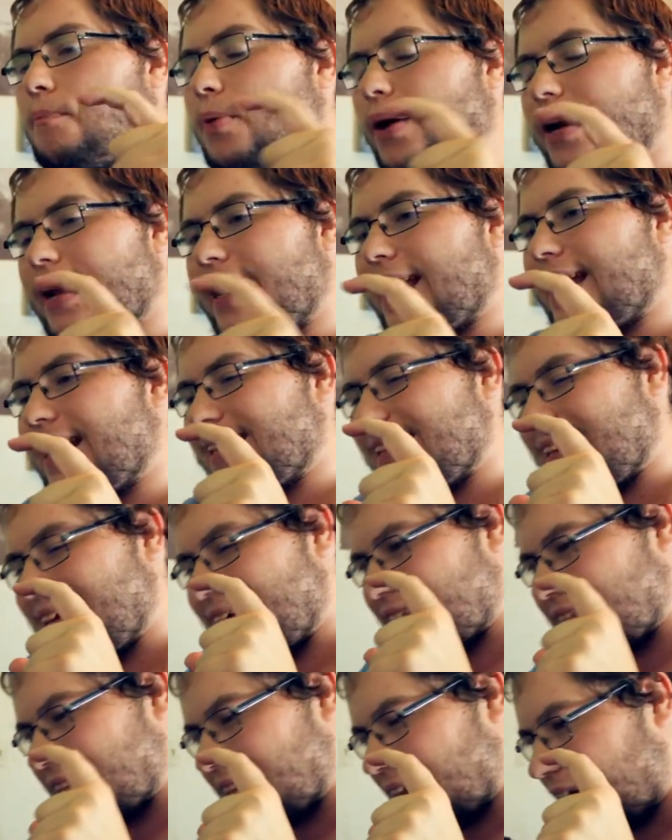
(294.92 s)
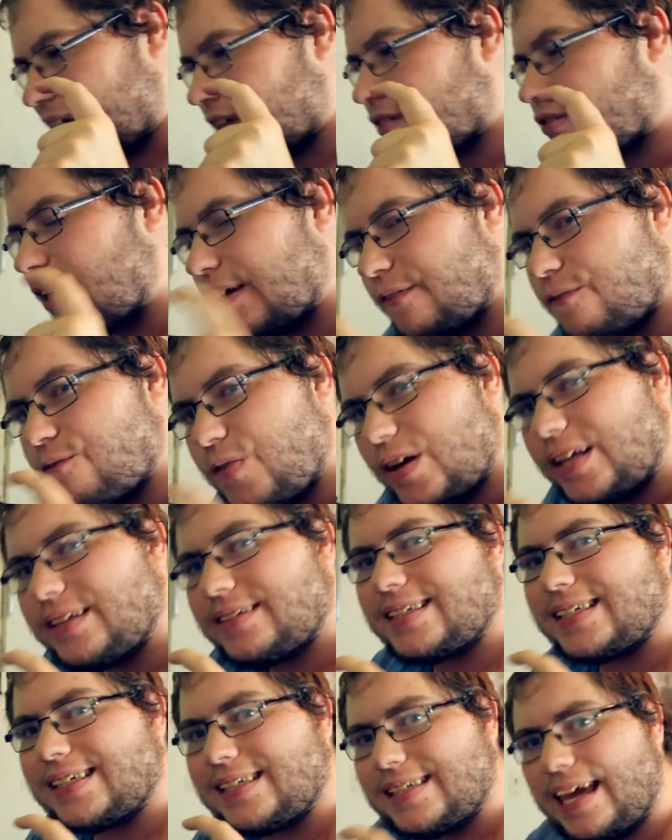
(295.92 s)
but they
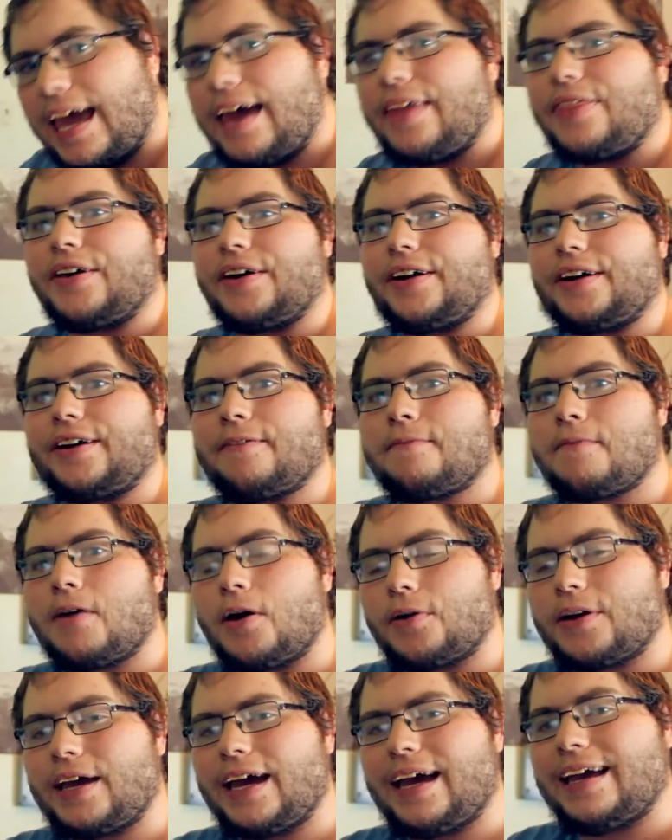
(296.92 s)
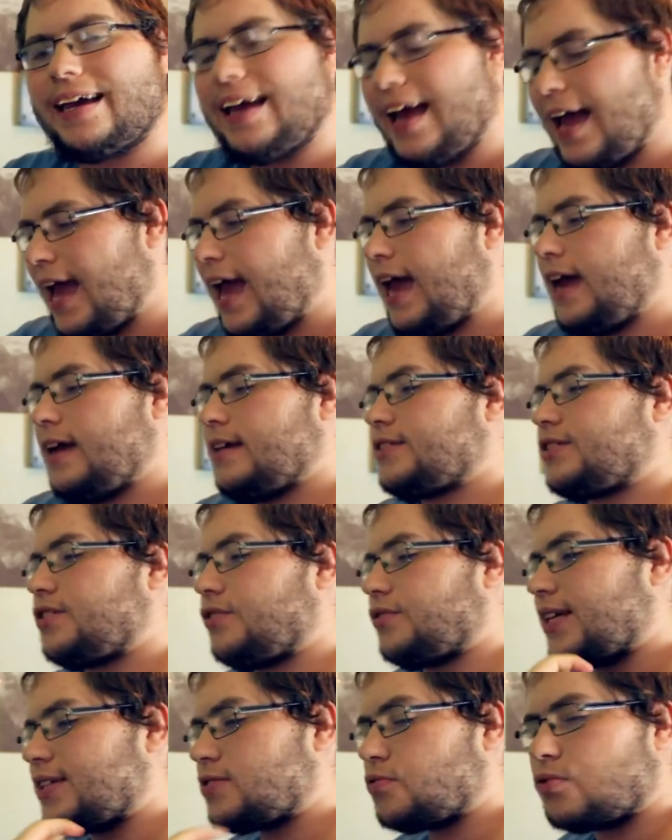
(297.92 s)
fit together, okay?
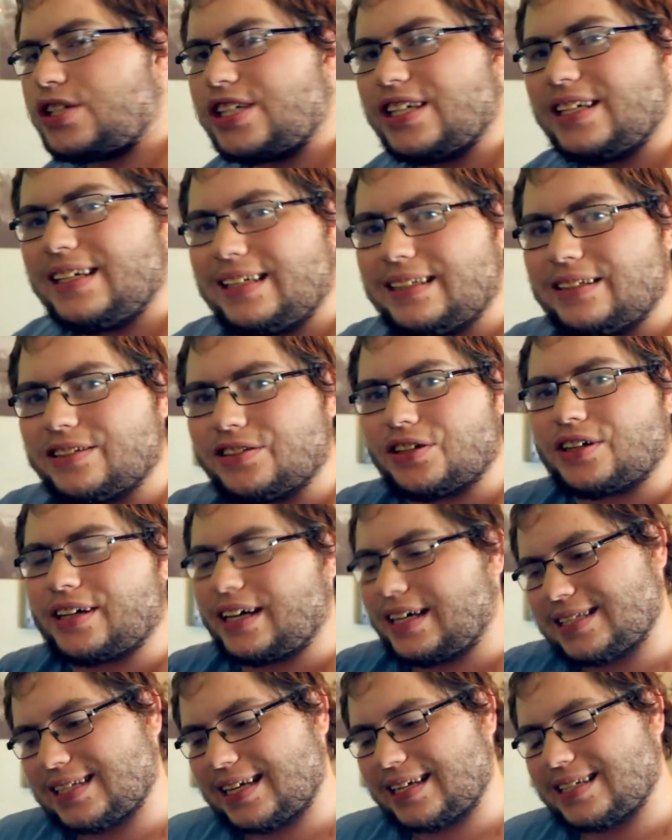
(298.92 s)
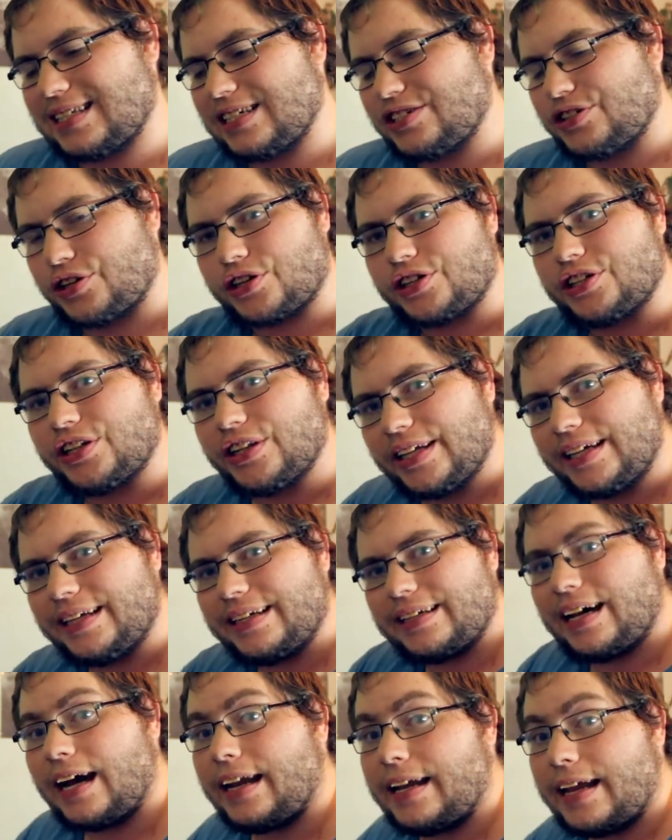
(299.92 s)
So that's what you need to look. It's like such a
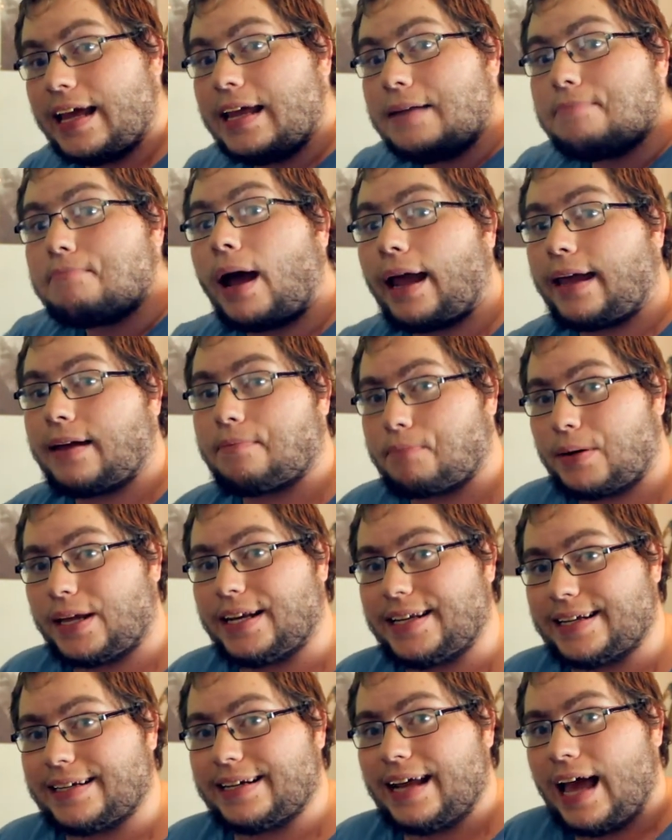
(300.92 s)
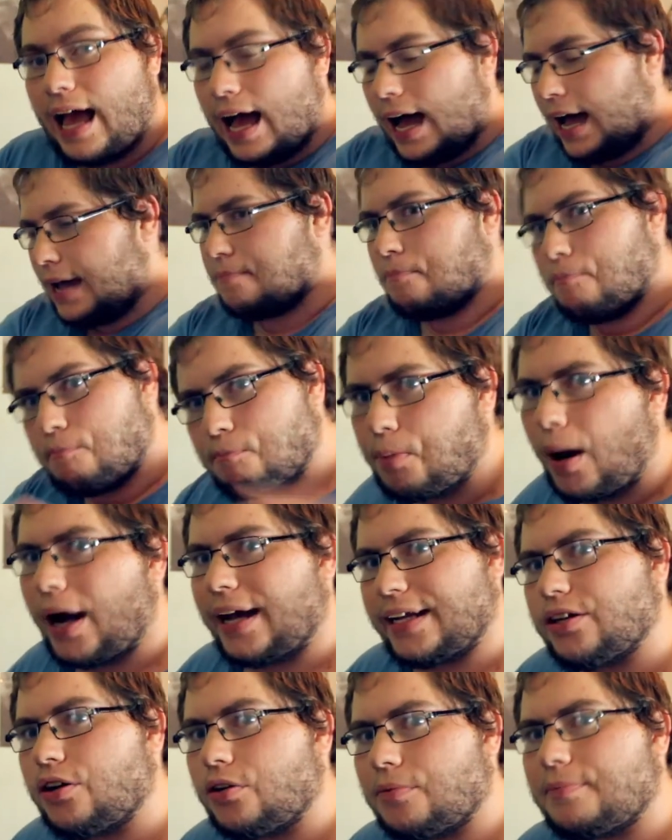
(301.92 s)
clean cut, in my opinion. I'm
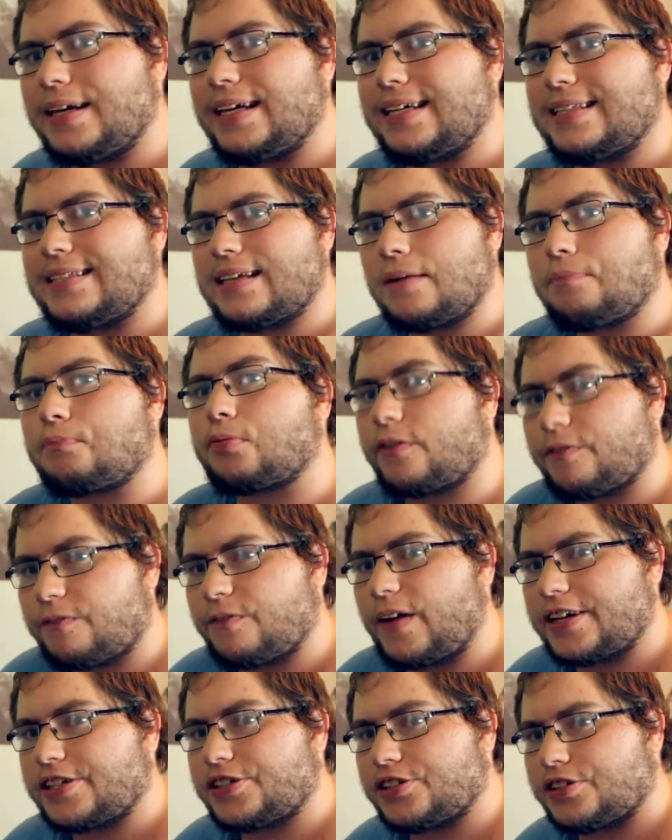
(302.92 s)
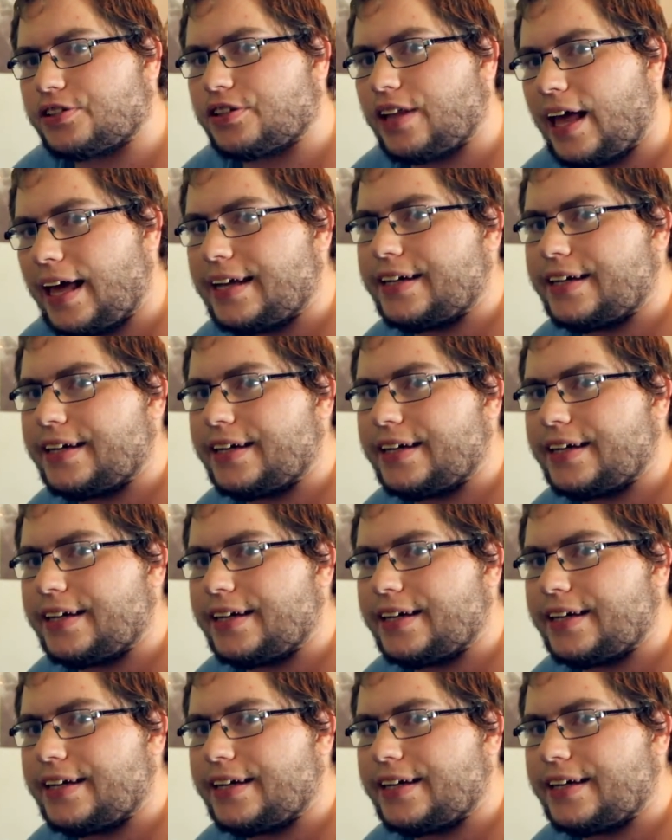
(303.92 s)
by no means a professional